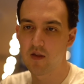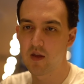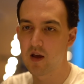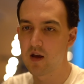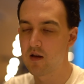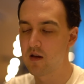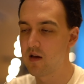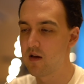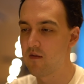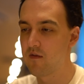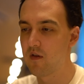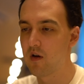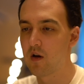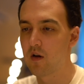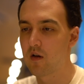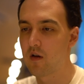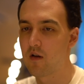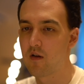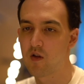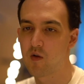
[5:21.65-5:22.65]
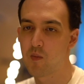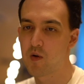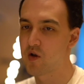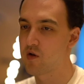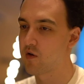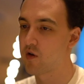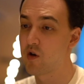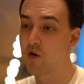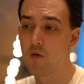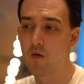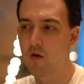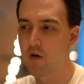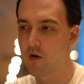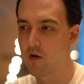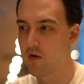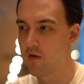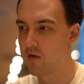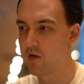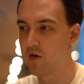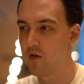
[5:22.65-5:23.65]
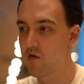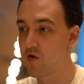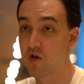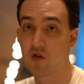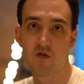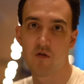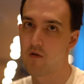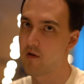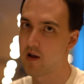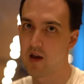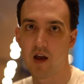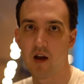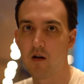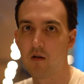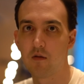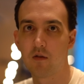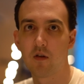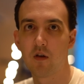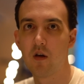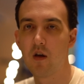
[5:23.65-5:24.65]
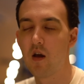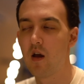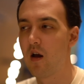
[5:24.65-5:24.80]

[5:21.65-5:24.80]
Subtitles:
they can give a special QR code to just your account